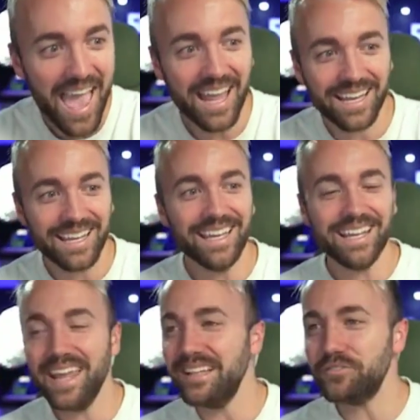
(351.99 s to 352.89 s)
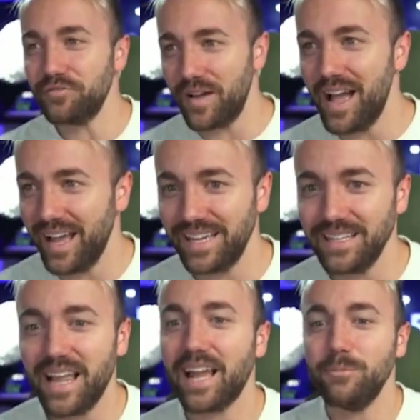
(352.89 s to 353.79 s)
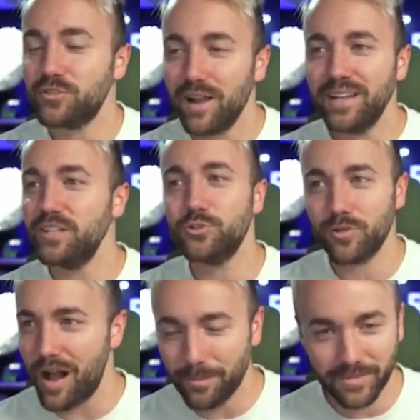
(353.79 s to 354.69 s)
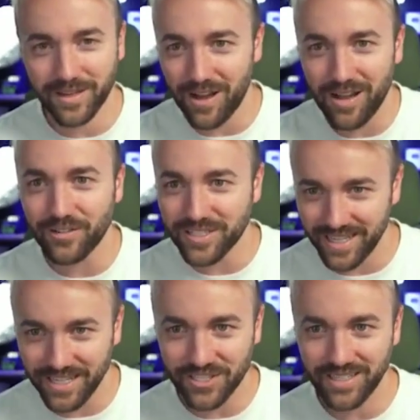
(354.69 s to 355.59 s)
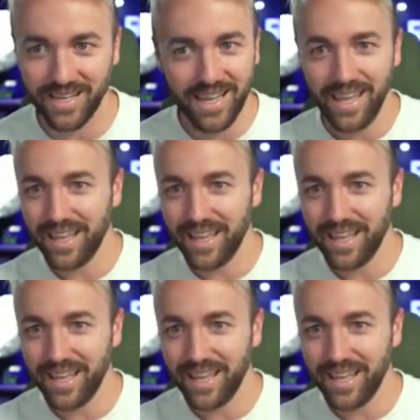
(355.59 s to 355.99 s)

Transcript: And again, it's fine. Like, I'm trying to drop the conversation.